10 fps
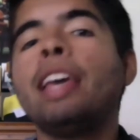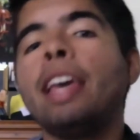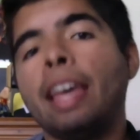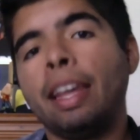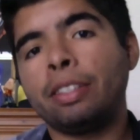
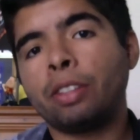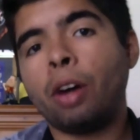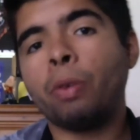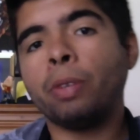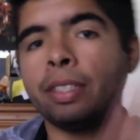And as
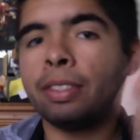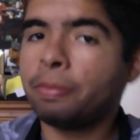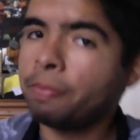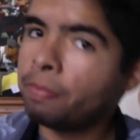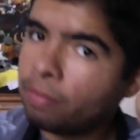always,
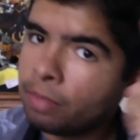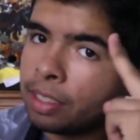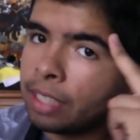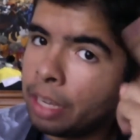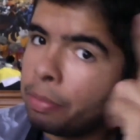
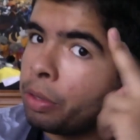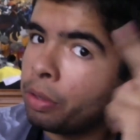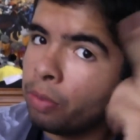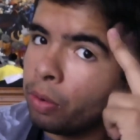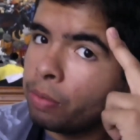stay beautiful.